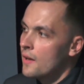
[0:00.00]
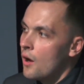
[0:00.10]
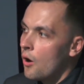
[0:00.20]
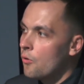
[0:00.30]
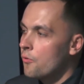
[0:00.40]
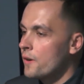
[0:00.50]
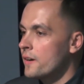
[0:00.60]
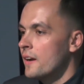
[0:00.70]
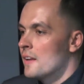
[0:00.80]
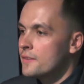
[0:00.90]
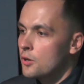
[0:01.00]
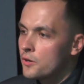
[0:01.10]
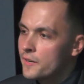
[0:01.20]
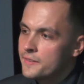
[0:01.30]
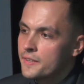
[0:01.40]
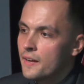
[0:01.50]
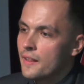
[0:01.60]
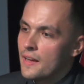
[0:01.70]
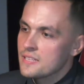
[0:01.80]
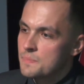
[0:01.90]
over theoretical
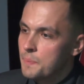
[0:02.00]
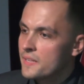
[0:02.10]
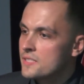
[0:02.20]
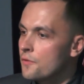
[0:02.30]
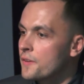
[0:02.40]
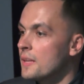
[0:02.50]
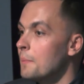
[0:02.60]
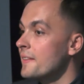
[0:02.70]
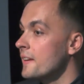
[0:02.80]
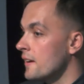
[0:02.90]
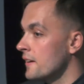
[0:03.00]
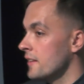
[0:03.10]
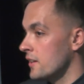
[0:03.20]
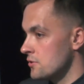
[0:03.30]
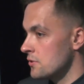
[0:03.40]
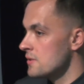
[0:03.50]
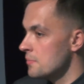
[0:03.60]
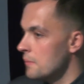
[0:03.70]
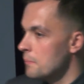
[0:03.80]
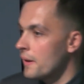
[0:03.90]
aspects of kinematic architectures,
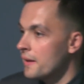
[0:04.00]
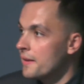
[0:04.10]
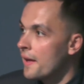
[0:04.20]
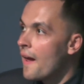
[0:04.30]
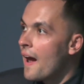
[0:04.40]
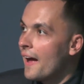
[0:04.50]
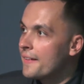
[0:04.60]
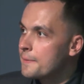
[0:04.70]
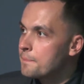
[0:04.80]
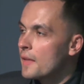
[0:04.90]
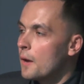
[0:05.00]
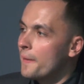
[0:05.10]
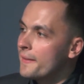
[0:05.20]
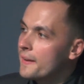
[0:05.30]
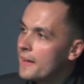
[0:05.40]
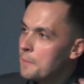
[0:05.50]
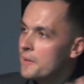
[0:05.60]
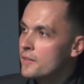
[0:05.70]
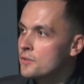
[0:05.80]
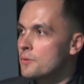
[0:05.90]
mainly. And when I came
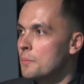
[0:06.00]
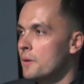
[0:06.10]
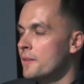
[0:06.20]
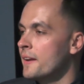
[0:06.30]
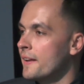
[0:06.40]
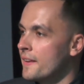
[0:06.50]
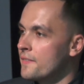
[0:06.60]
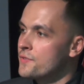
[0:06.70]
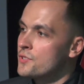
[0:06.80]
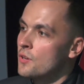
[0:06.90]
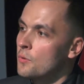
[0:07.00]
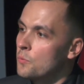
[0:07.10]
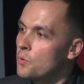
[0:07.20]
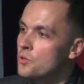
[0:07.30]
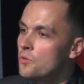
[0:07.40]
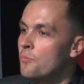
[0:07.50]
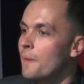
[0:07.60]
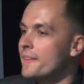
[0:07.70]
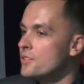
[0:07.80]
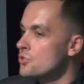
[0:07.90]
here to the building and I've seen what you've
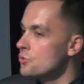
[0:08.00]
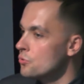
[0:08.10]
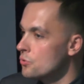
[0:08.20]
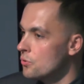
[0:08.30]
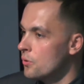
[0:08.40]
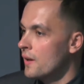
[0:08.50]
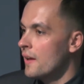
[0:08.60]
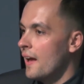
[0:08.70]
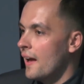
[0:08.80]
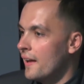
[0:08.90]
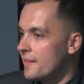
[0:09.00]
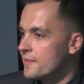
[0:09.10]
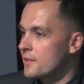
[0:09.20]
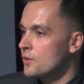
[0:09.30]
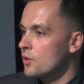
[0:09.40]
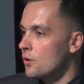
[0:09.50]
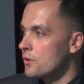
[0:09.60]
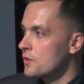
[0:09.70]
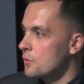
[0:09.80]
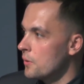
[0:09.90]
managed to do and
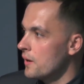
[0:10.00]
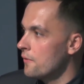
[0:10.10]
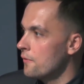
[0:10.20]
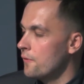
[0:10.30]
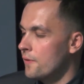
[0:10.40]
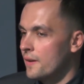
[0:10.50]
talked with